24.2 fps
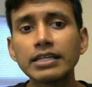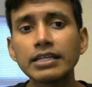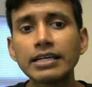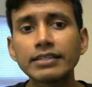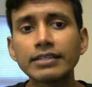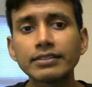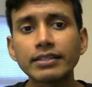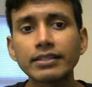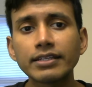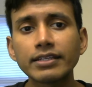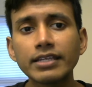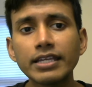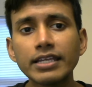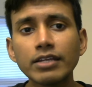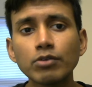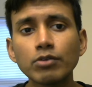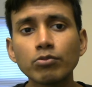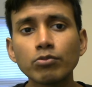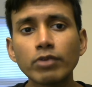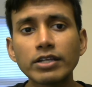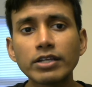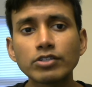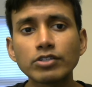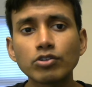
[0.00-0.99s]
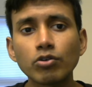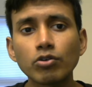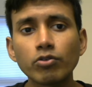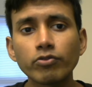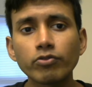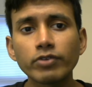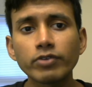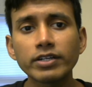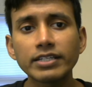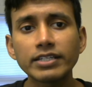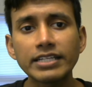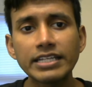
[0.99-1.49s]
the king went over
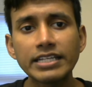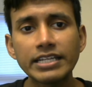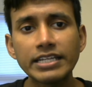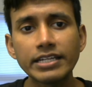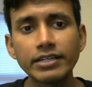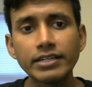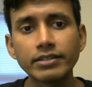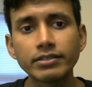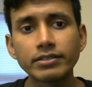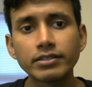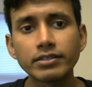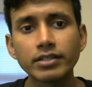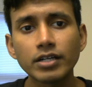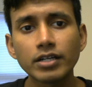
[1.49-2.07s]
here,